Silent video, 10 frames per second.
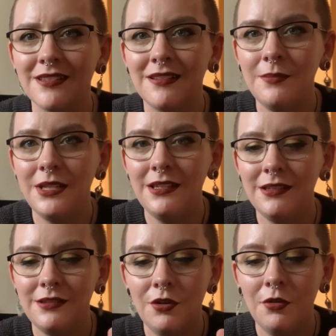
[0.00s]
Let me
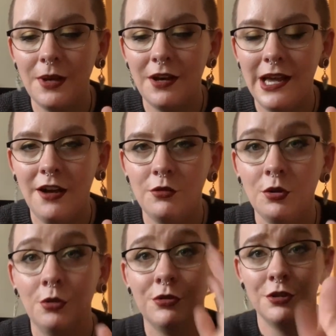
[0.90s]
know about how
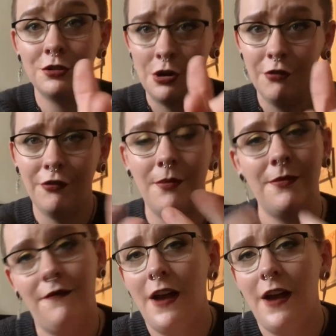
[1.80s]
cultures you're from.